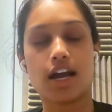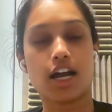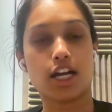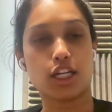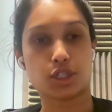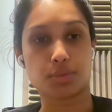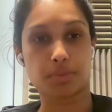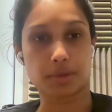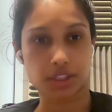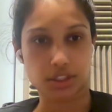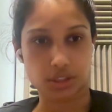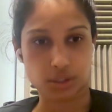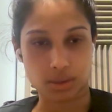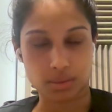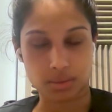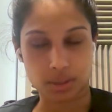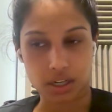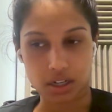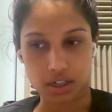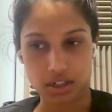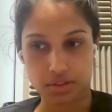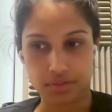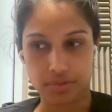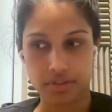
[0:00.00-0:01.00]
based
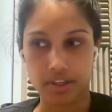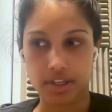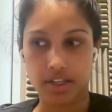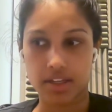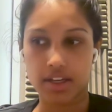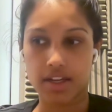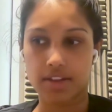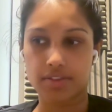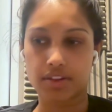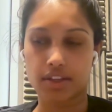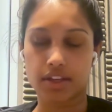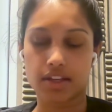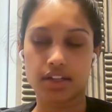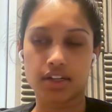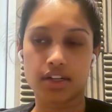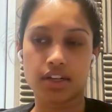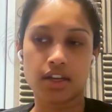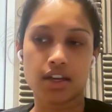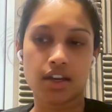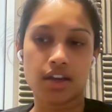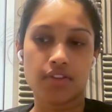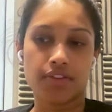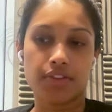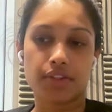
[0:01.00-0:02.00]
cryptography. And then
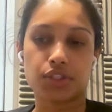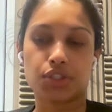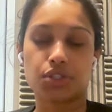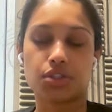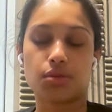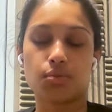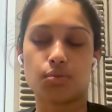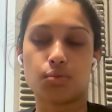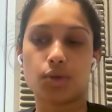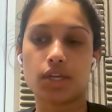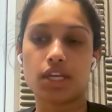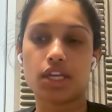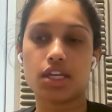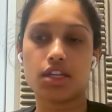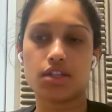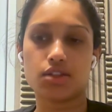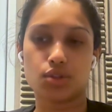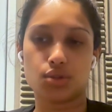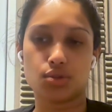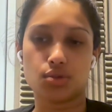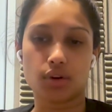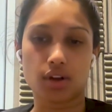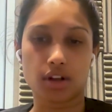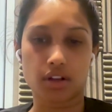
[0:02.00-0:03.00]
this we
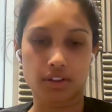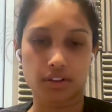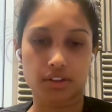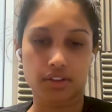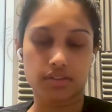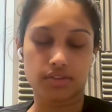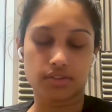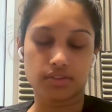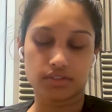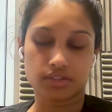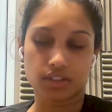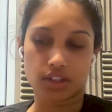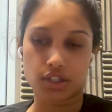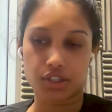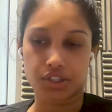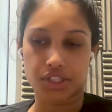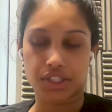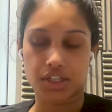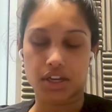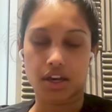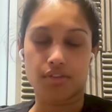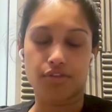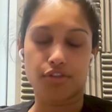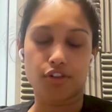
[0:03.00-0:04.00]
do all our
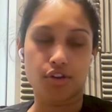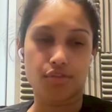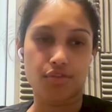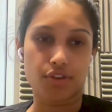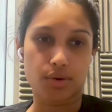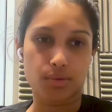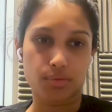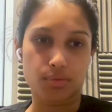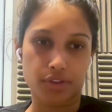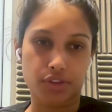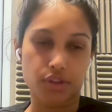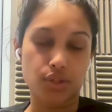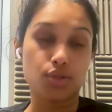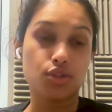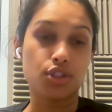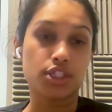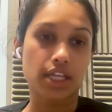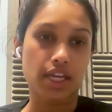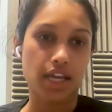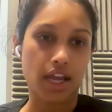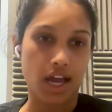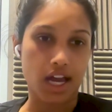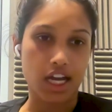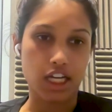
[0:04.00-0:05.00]
stuff over with using
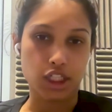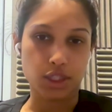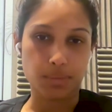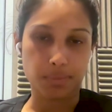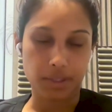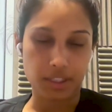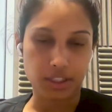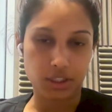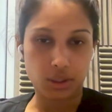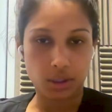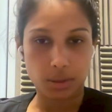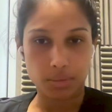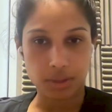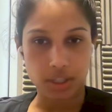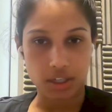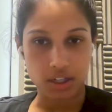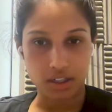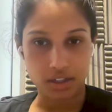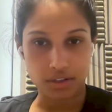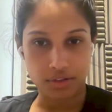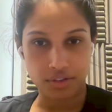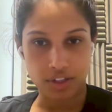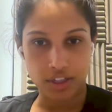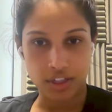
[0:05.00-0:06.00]
hash based
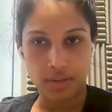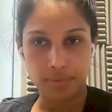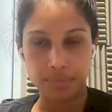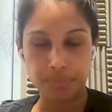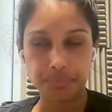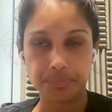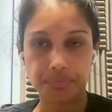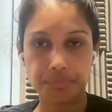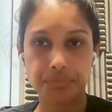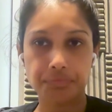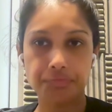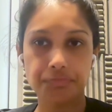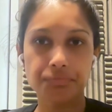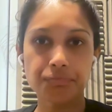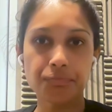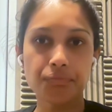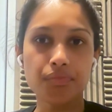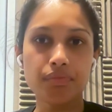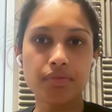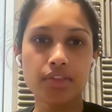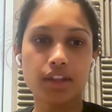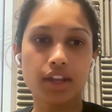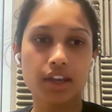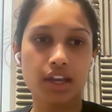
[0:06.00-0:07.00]
cryptography.
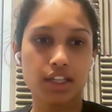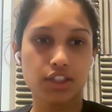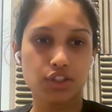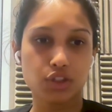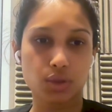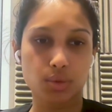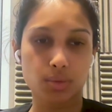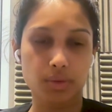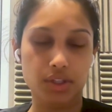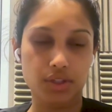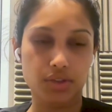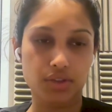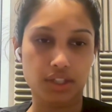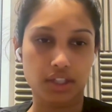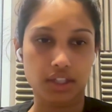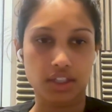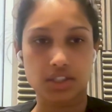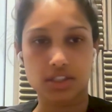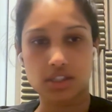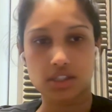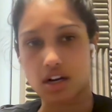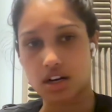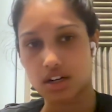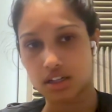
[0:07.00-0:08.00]
And so we use like
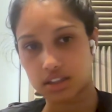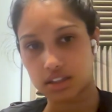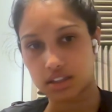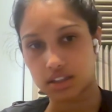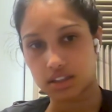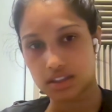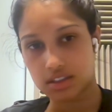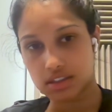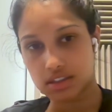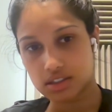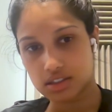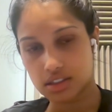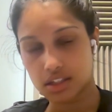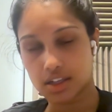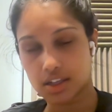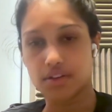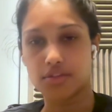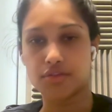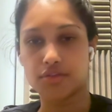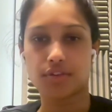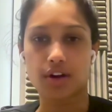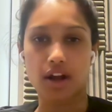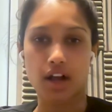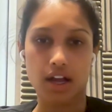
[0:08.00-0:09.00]
Starks and
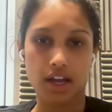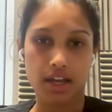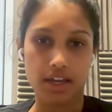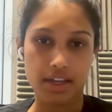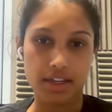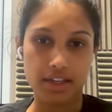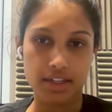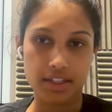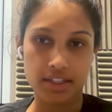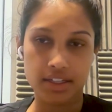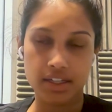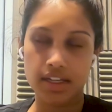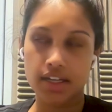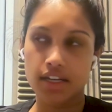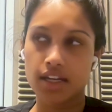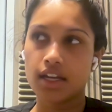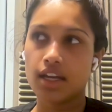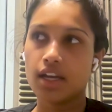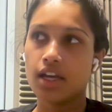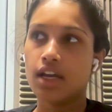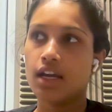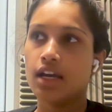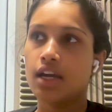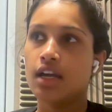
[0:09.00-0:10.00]
Fry.
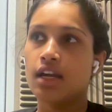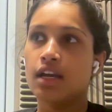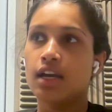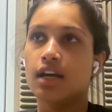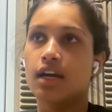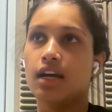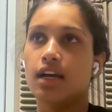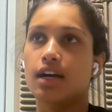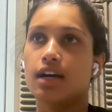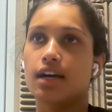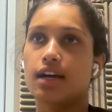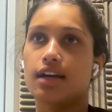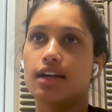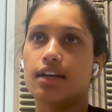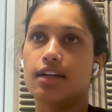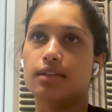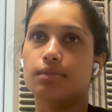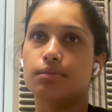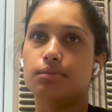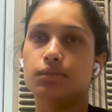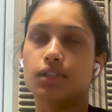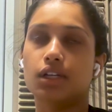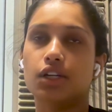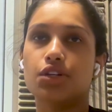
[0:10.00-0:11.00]

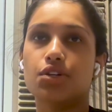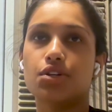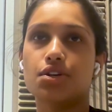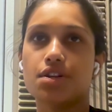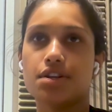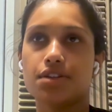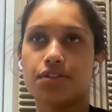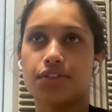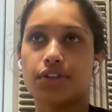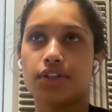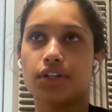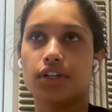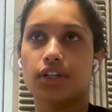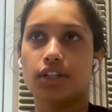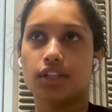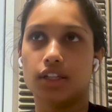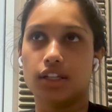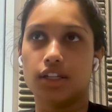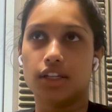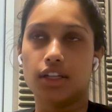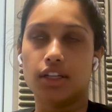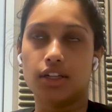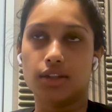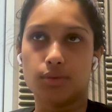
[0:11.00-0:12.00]
Underneath the
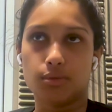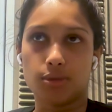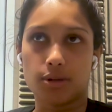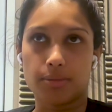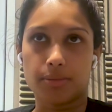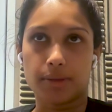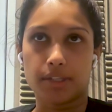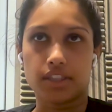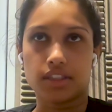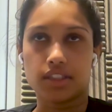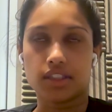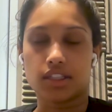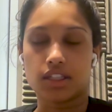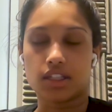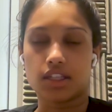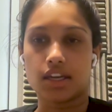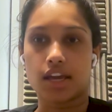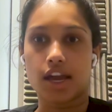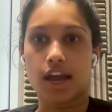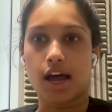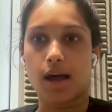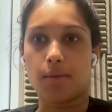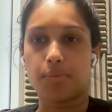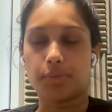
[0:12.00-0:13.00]
hood, what basically
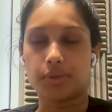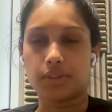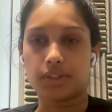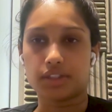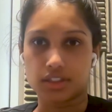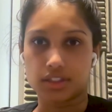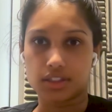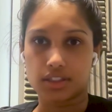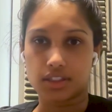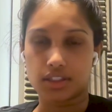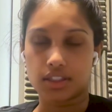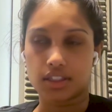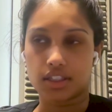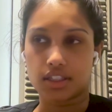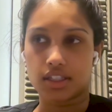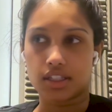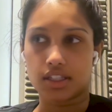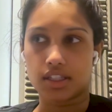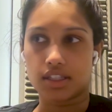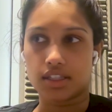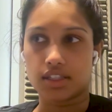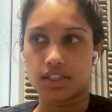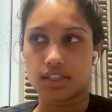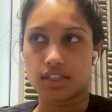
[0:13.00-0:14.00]
happens
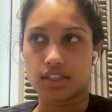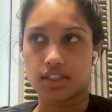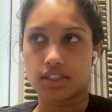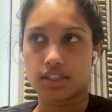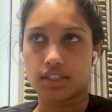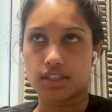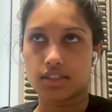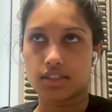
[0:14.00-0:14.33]
is,